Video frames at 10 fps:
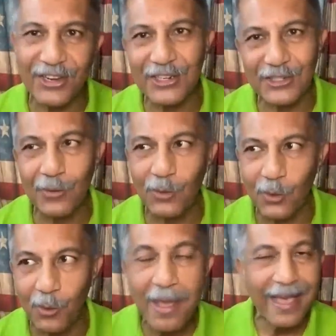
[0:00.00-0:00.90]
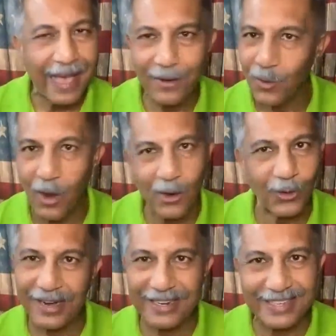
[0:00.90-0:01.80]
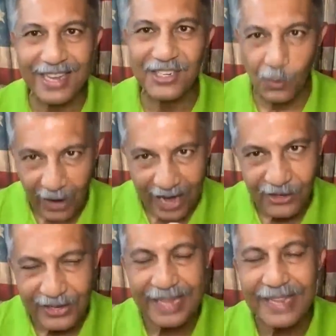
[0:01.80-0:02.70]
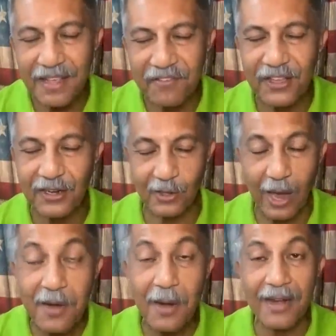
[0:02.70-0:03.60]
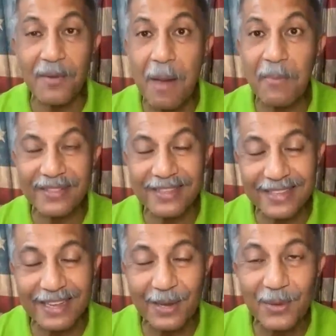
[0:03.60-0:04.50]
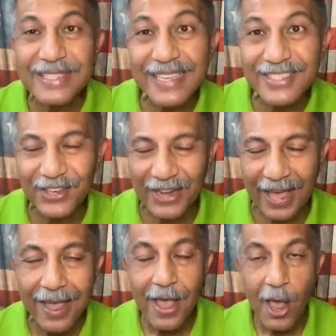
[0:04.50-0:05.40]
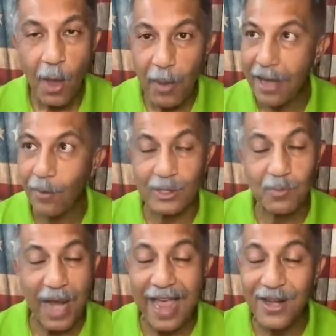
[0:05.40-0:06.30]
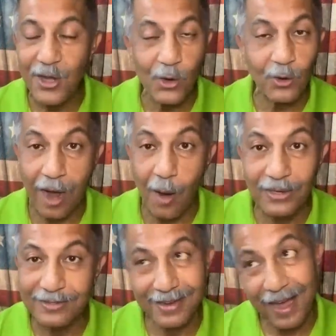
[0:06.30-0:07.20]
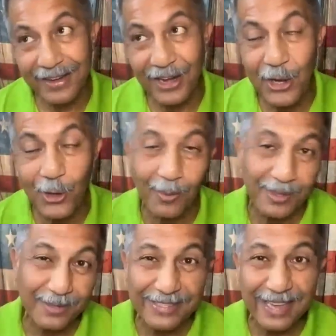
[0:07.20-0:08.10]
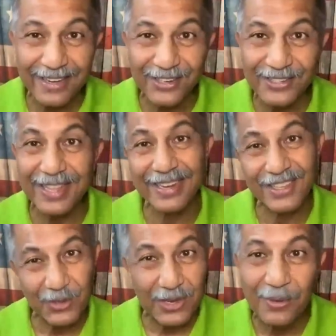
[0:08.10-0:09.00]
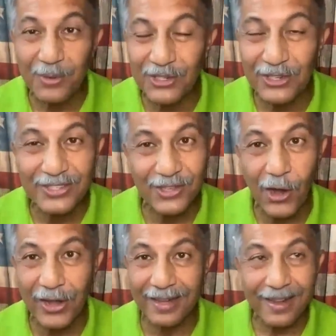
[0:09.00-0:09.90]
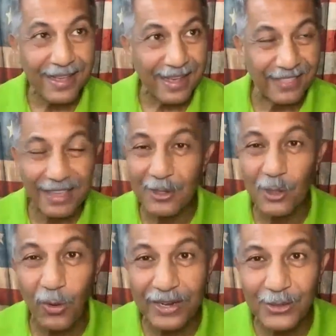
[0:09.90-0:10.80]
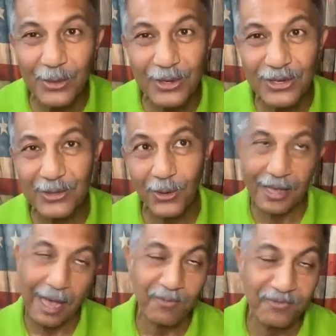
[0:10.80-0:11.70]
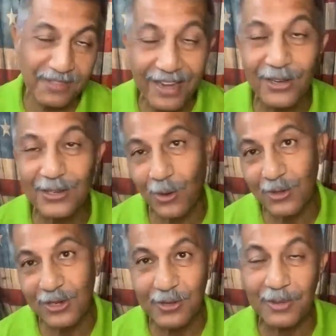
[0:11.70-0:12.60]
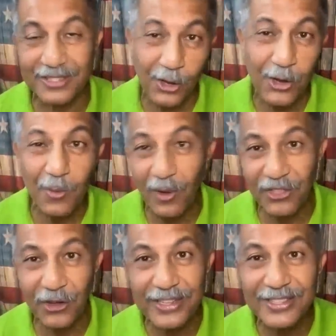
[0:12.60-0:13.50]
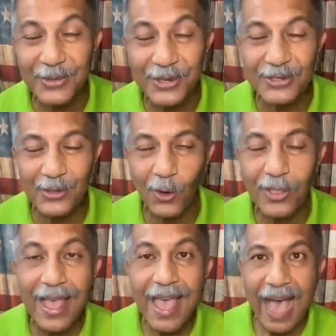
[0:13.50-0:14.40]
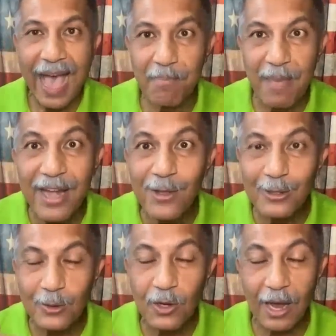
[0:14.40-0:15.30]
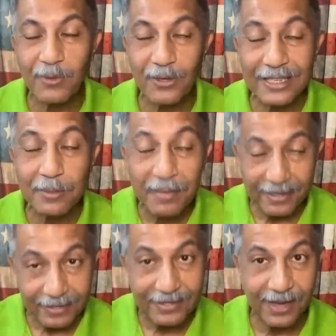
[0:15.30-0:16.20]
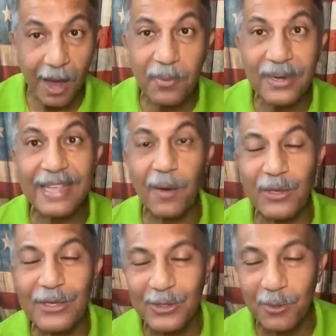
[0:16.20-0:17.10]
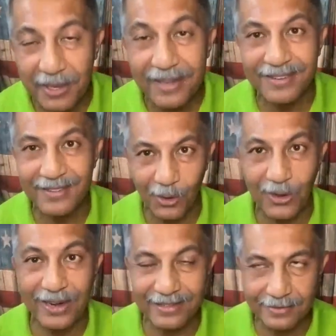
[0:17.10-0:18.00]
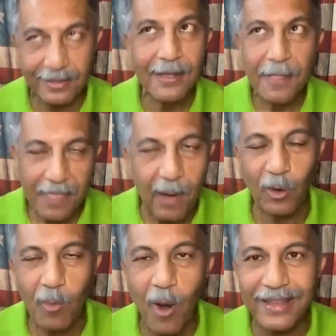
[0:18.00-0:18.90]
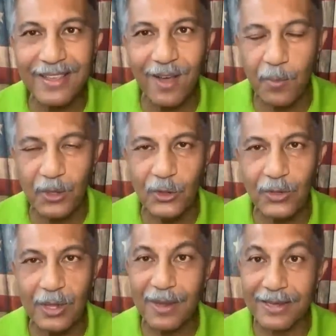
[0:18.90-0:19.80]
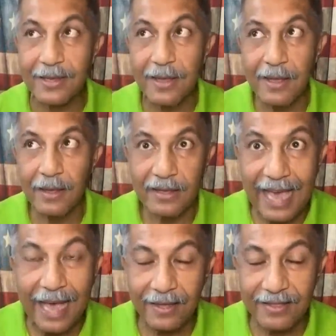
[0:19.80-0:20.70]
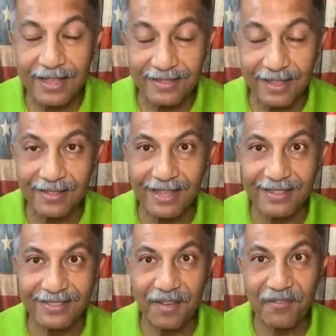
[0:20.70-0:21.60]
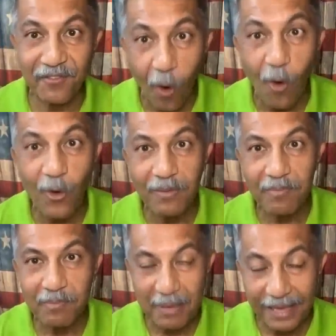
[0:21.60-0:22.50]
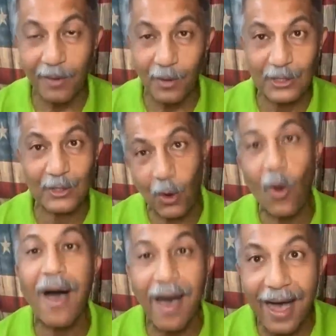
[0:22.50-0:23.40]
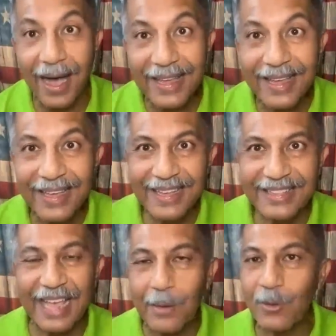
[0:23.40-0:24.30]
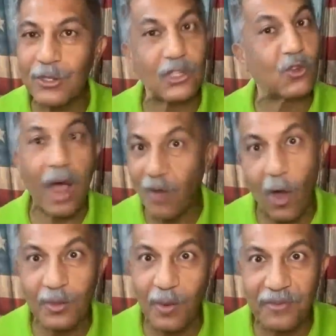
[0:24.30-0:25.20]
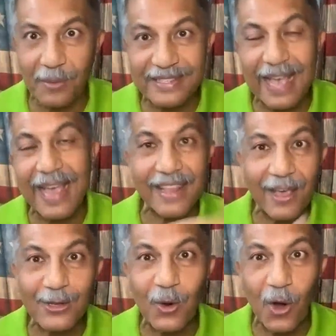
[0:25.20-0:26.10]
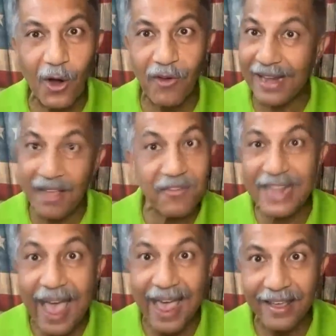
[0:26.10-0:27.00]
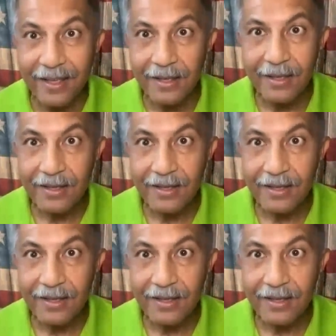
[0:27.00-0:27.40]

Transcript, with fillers: air conditioned room and run organization we're actually in the field so i, I remember this like it was yesterday ben was brand new i was kind of new i was about 10 years in the industry he was just started i think he was 22 years old i'm 10 years older so i was 31 32 years old and then used to come to this this company that we used to build or this network marketing opportunity because yeah, the, the, the, the phone bill was so high that he would just drive all the way from San Diego to Irvine every day,